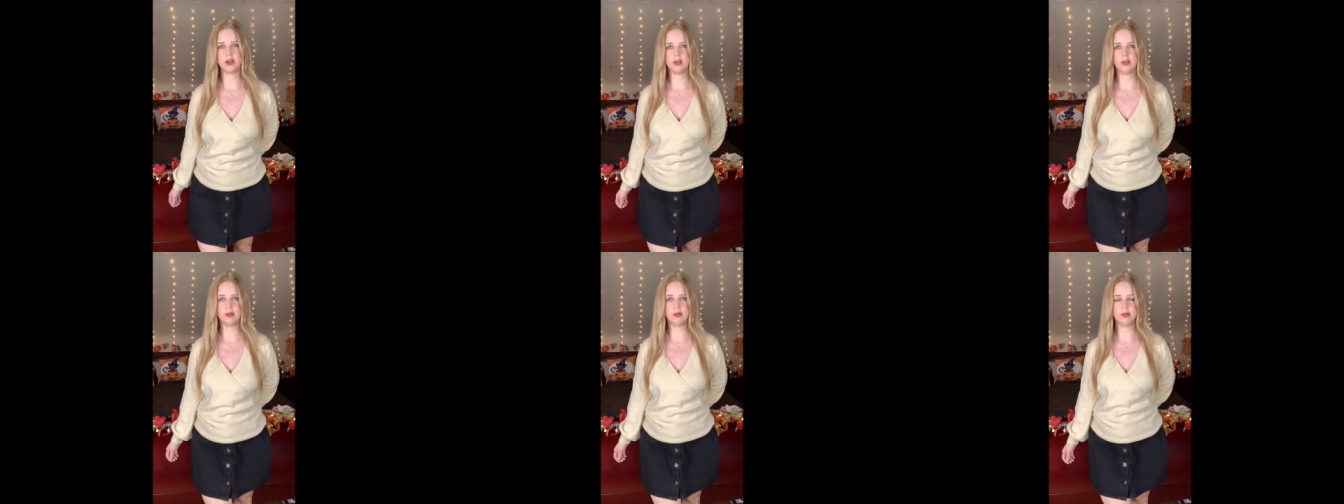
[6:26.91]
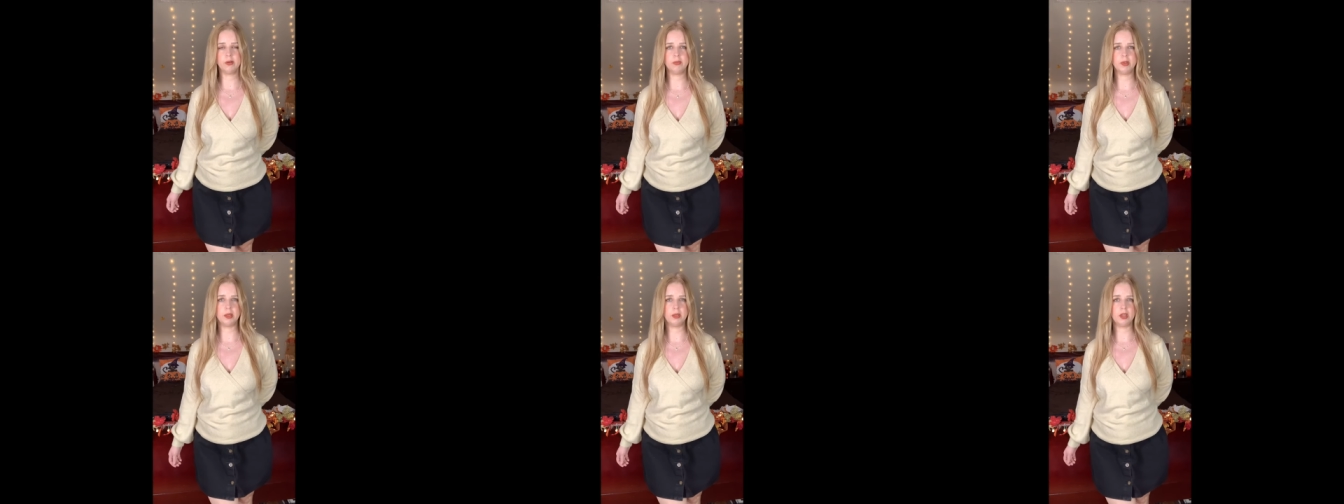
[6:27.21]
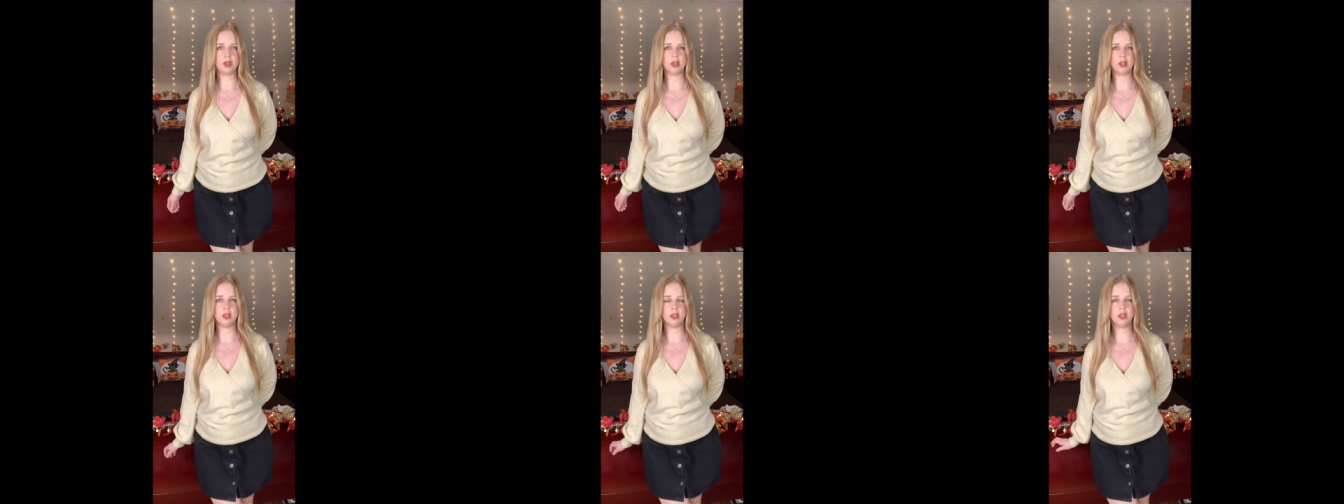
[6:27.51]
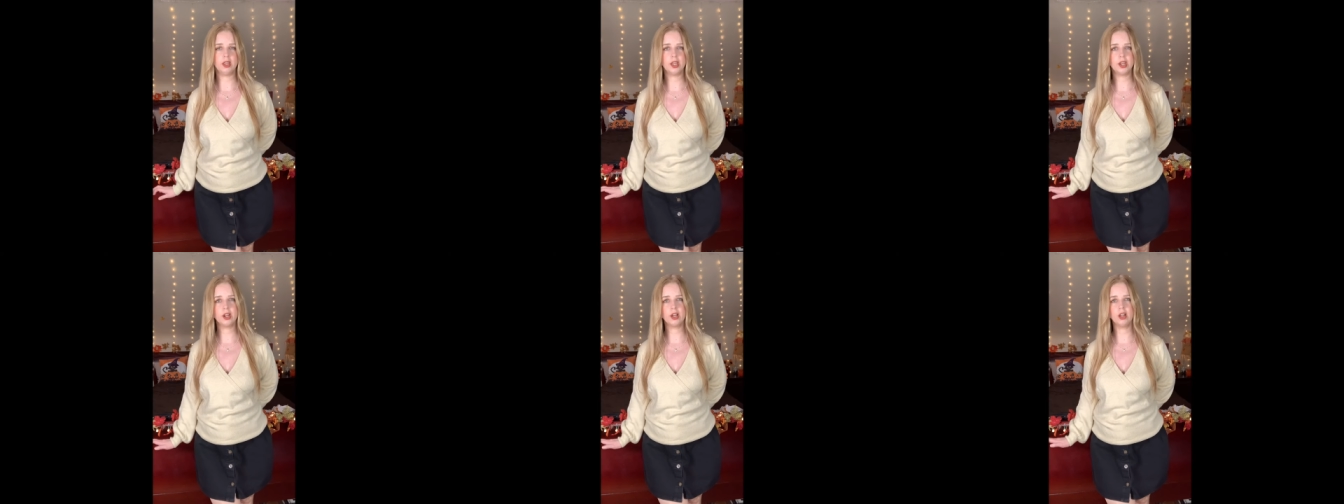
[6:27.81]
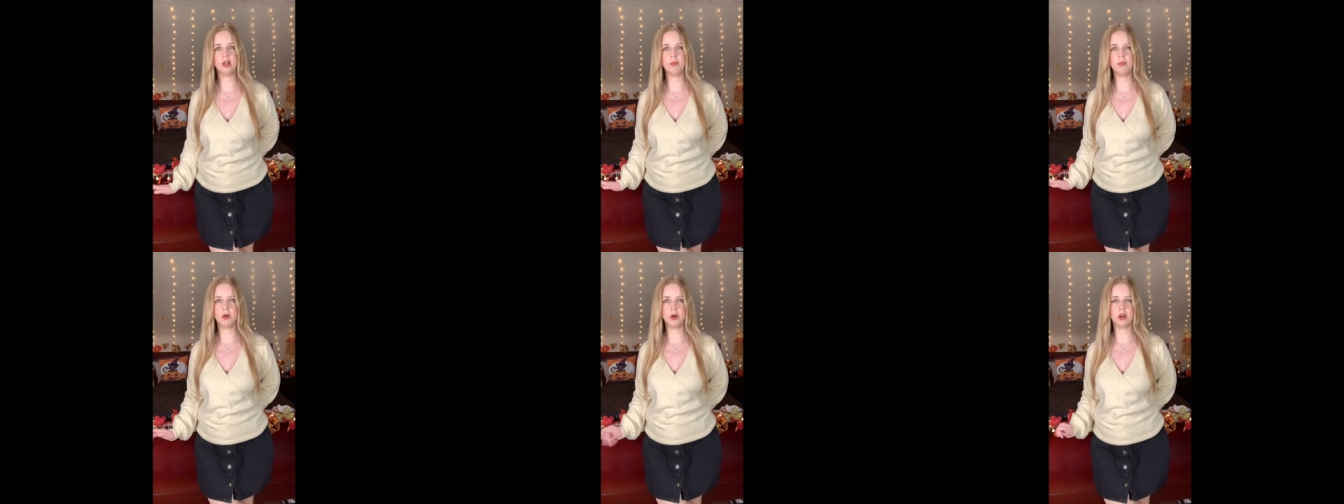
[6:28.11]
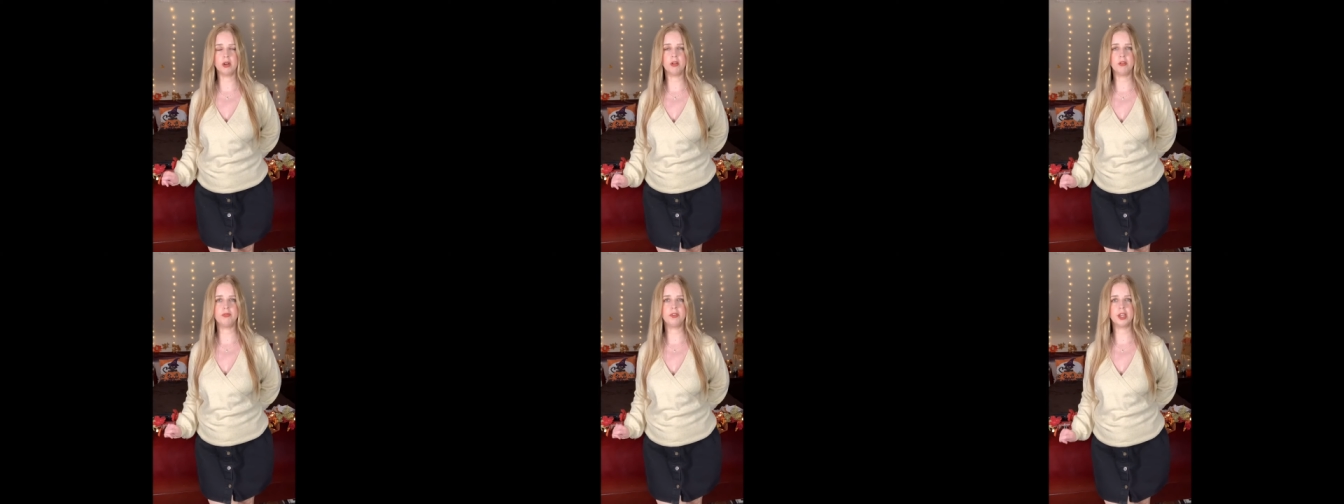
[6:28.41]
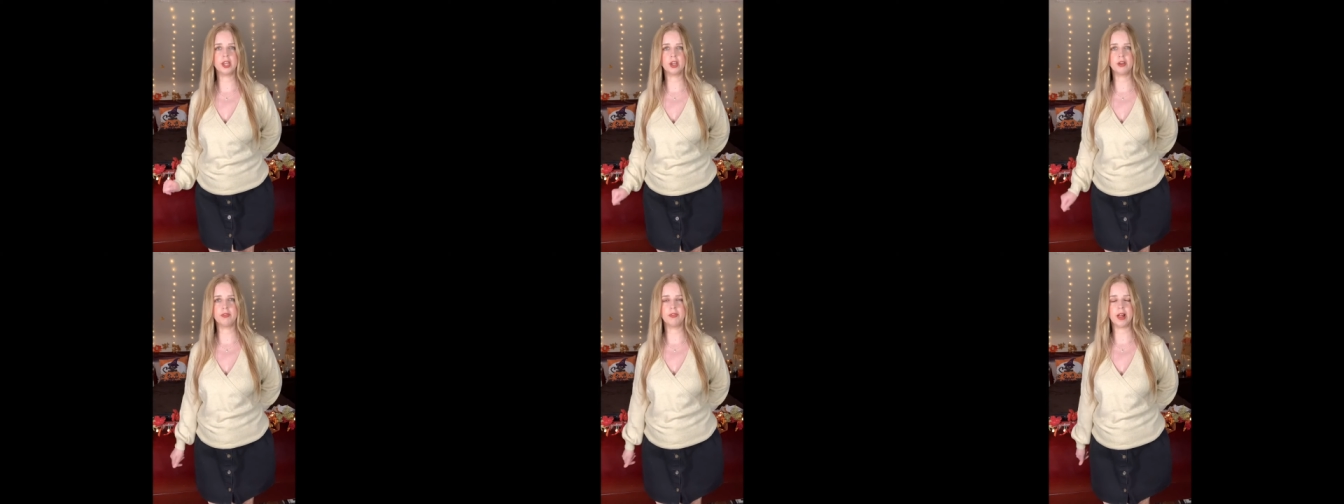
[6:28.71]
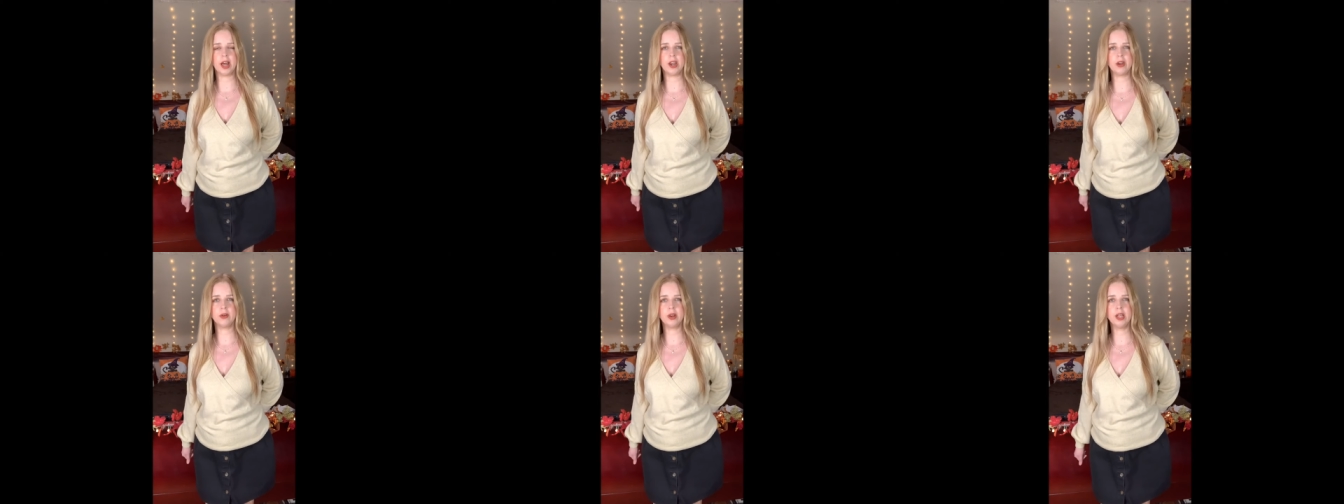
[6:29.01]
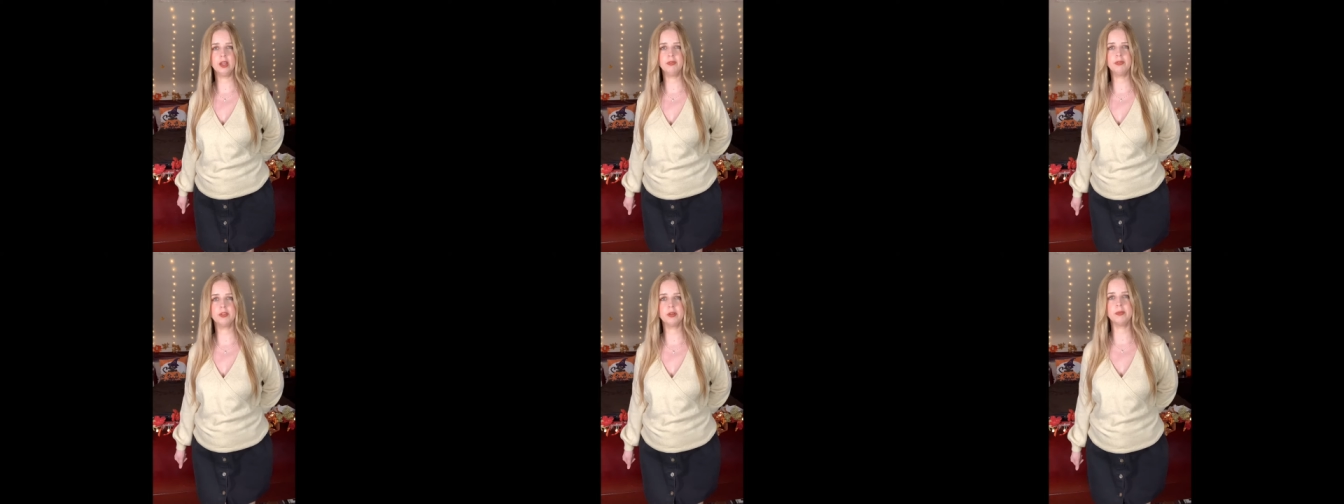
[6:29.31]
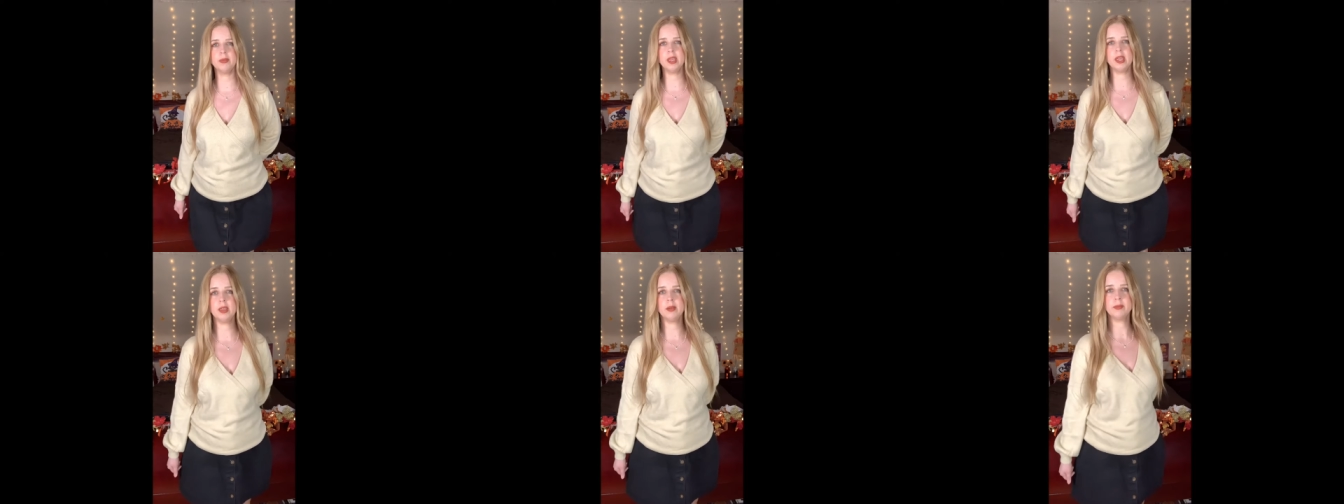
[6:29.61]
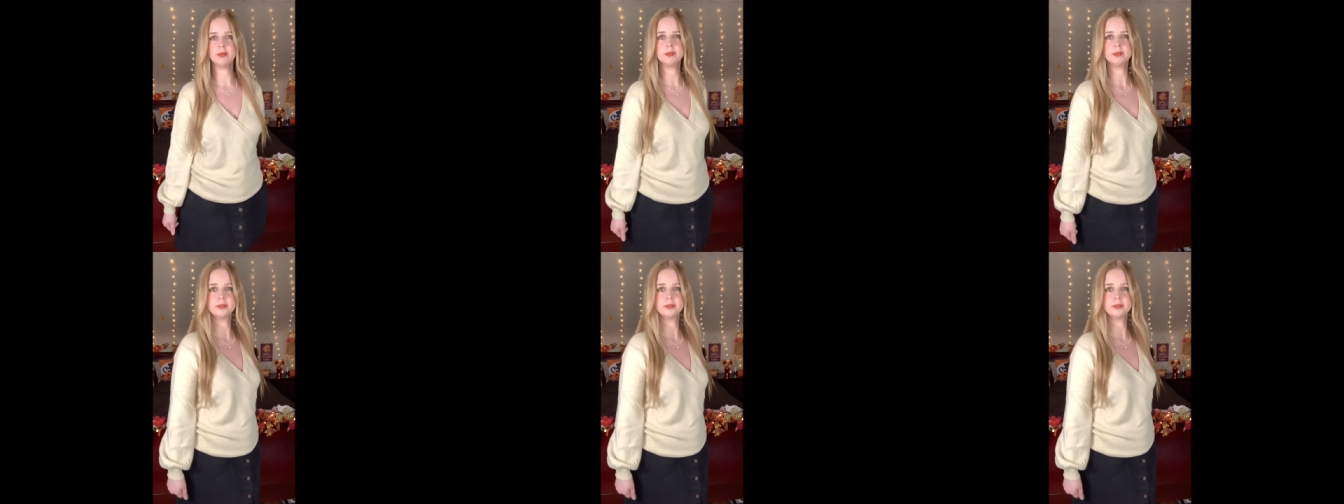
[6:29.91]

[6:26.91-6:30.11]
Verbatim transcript: it would be a little more figure flattering for me.